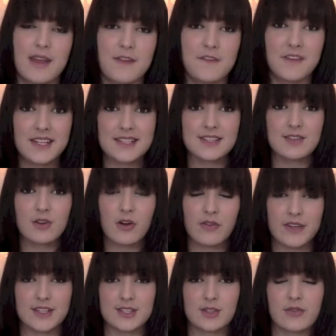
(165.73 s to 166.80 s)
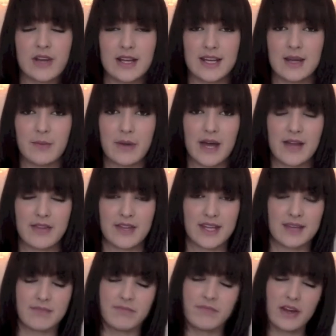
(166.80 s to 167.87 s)
If it isn't obvious already by
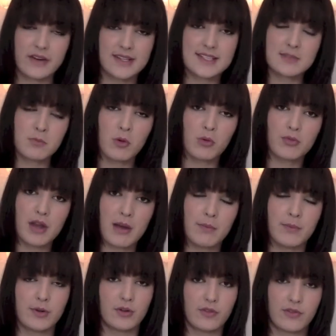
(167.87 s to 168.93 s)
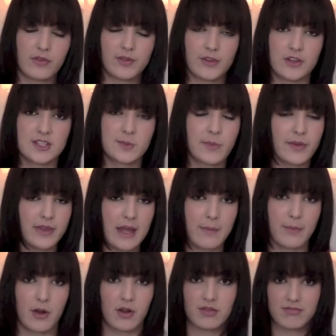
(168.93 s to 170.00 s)
the very small number of reviews
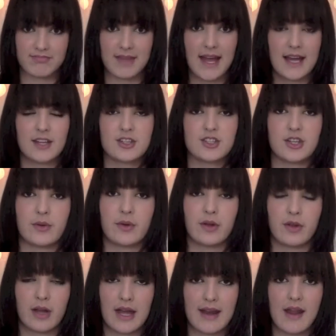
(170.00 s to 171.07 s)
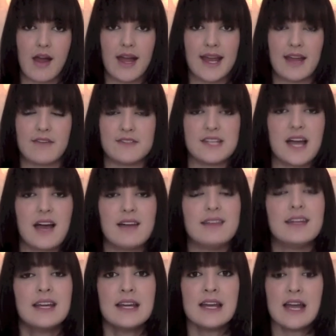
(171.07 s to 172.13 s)
that both Ash, you and I have done,
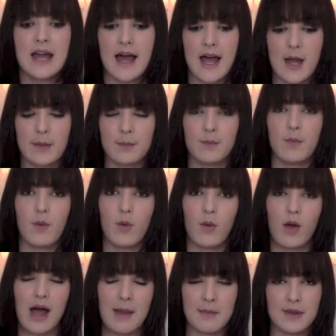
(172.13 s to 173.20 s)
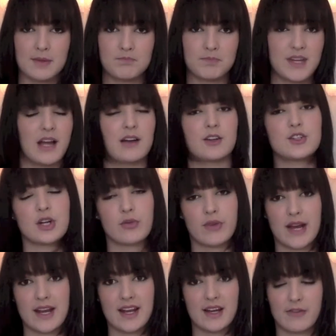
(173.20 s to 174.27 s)
I'm a young adult
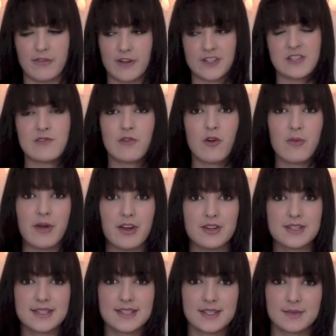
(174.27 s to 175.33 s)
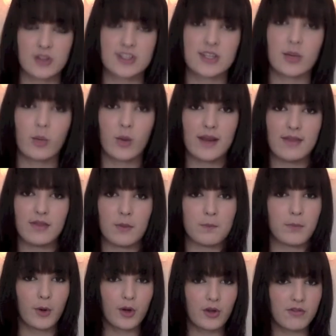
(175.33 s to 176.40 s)
reader first and foremost. So when the
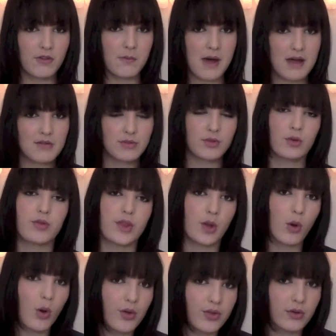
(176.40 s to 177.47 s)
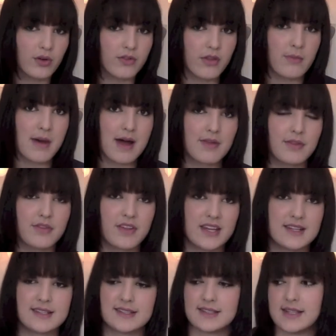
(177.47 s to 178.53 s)
book of the month or the author of the month
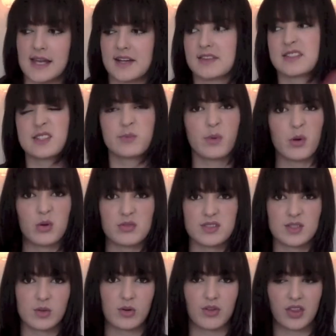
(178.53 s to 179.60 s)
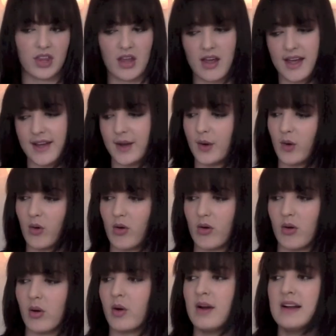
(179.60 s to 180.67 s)
is like a sports author
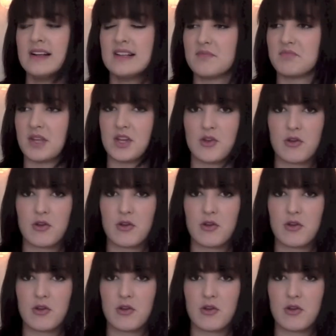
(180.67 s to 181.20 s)
or a